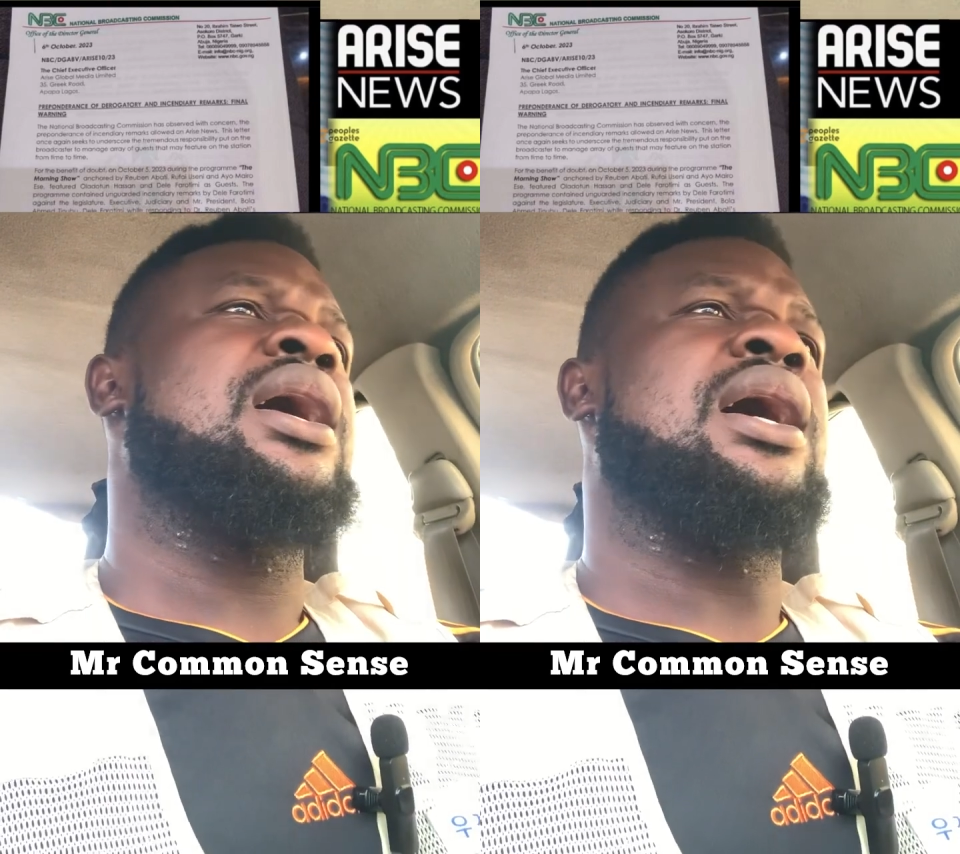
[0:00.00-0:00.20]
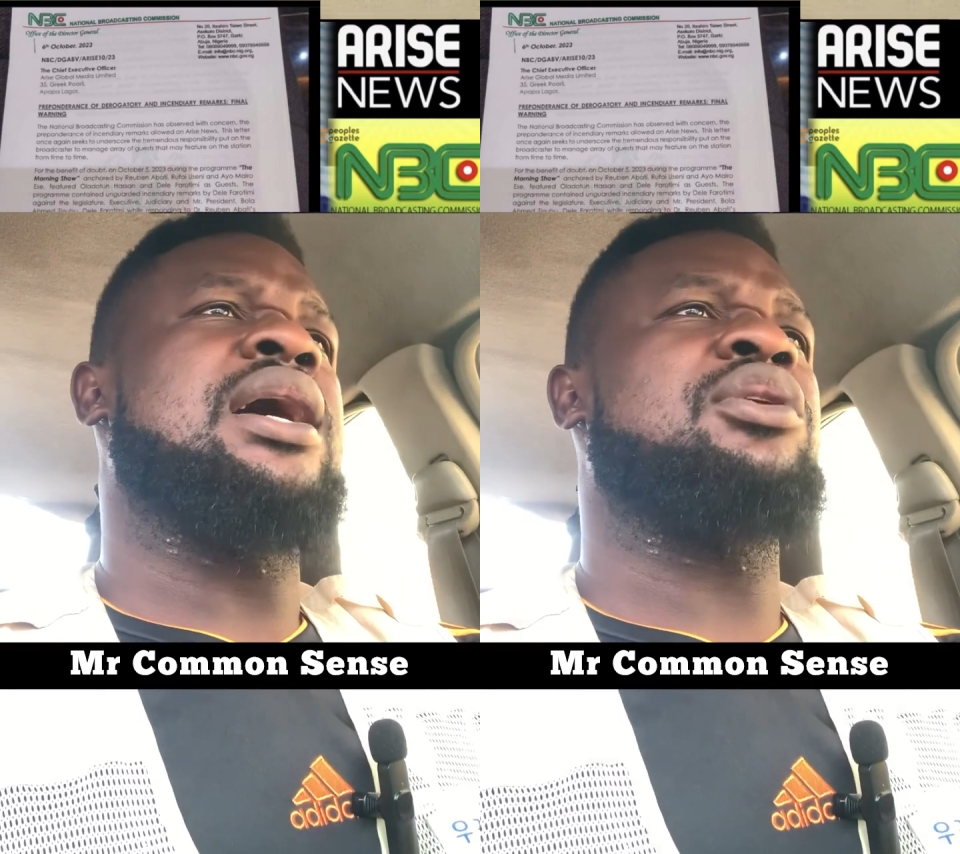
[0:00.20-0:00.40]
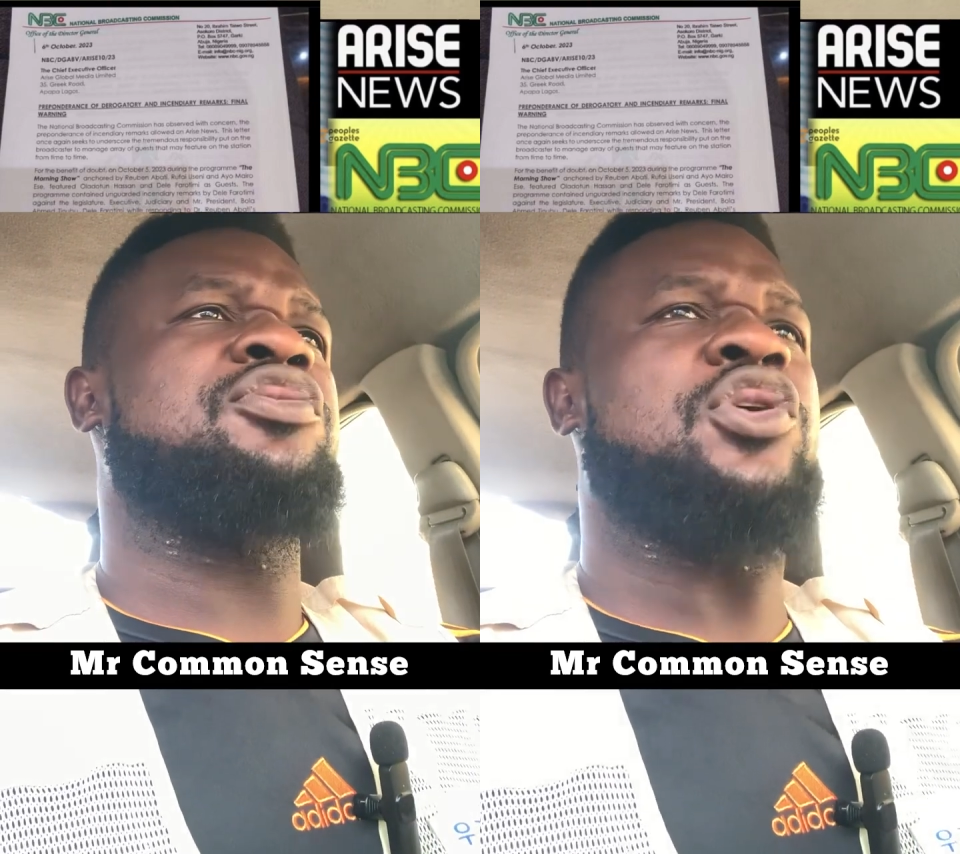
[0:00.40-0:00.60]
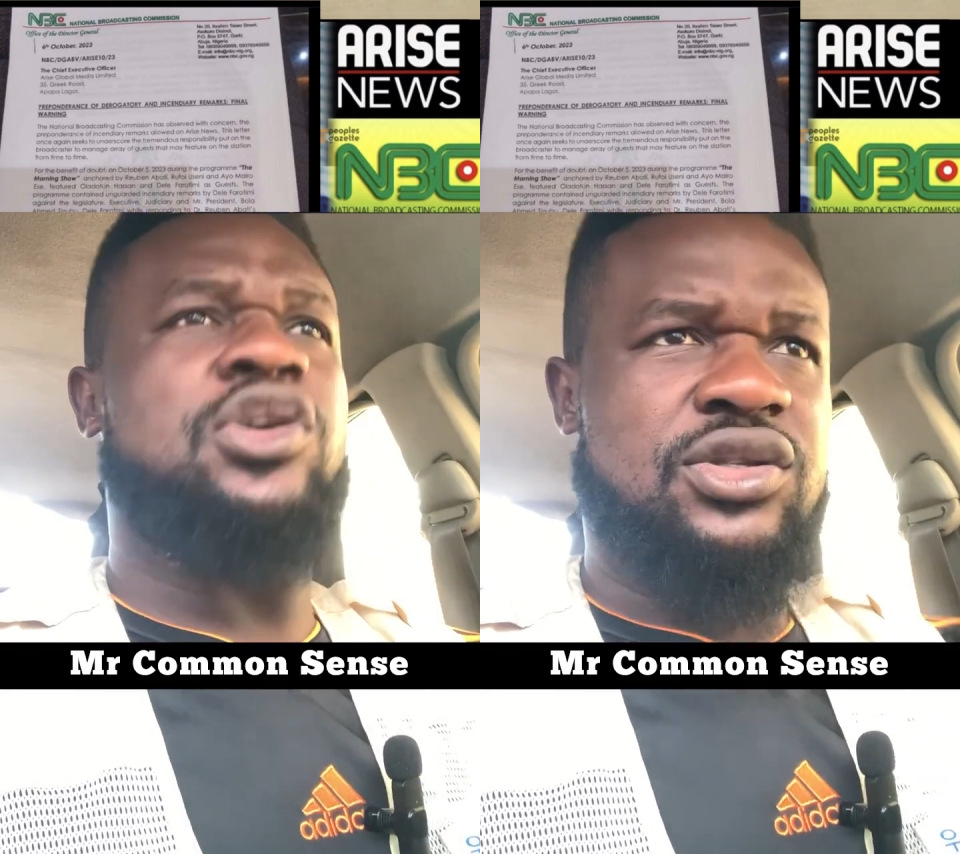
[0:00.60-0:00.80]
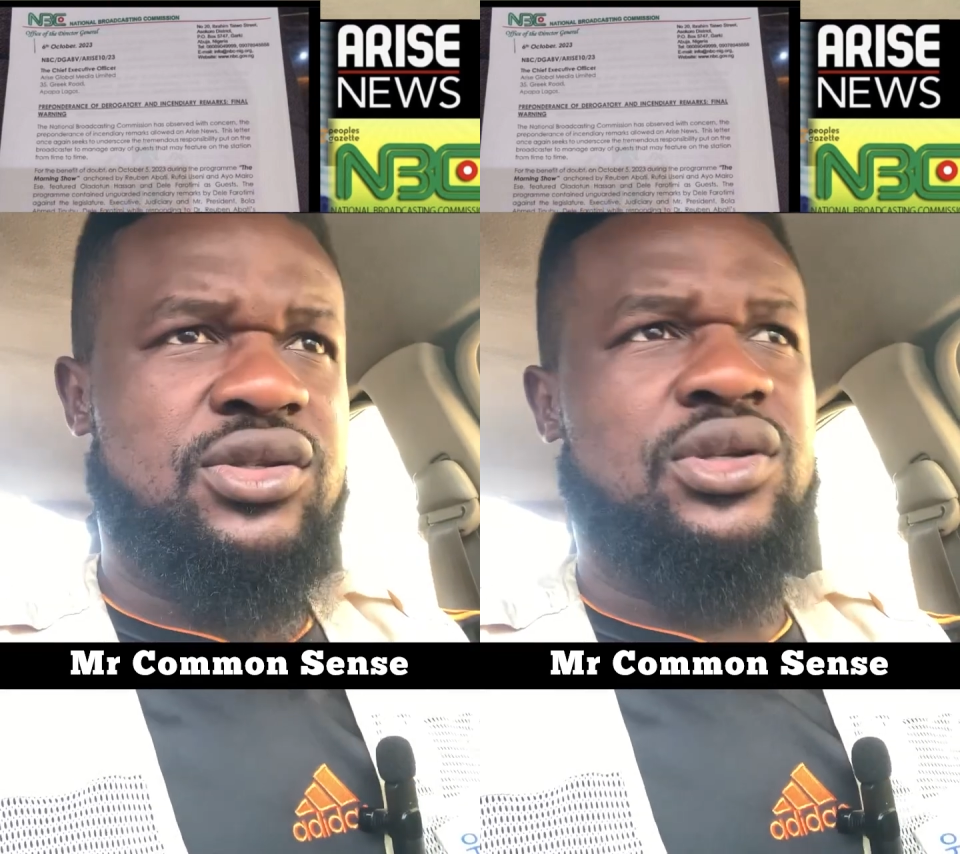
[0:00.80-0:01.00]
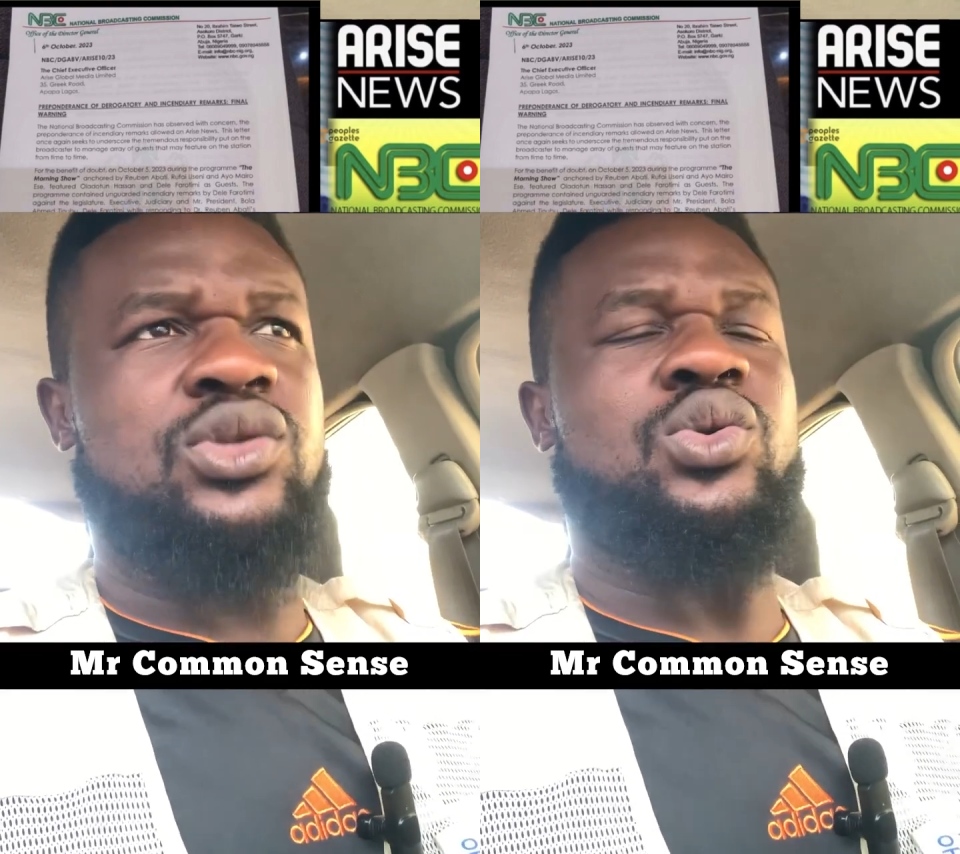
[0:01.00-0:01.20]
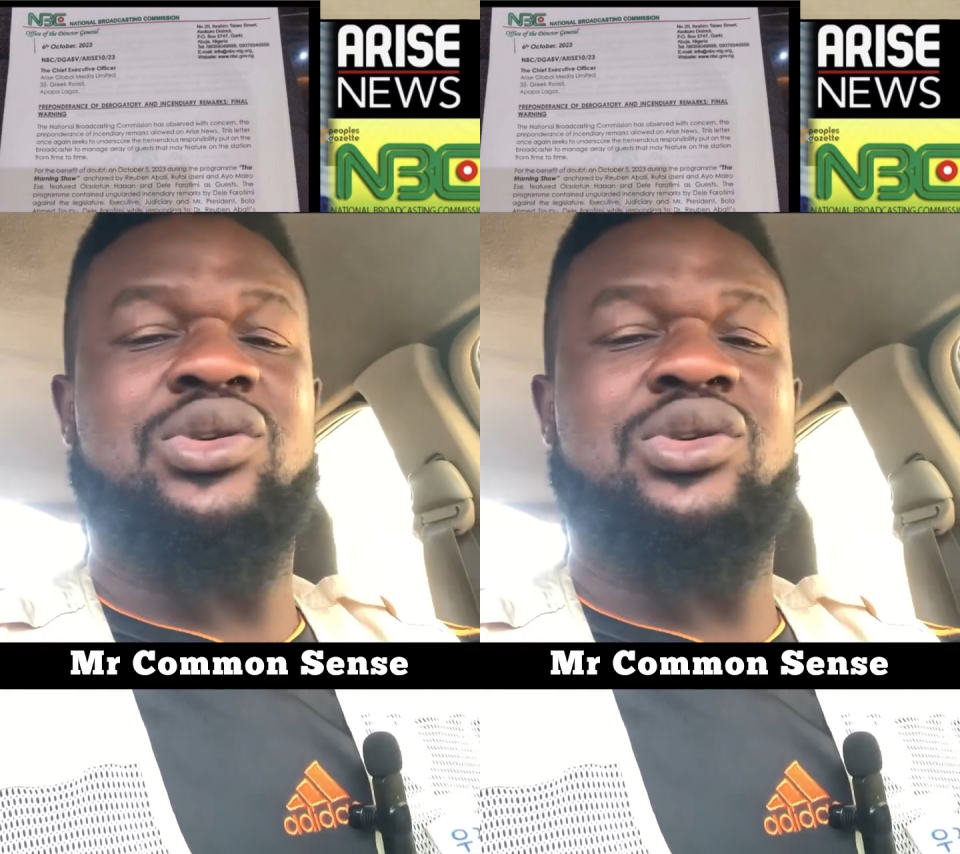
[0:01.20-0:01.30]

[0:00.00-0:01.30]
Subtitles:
And of course, it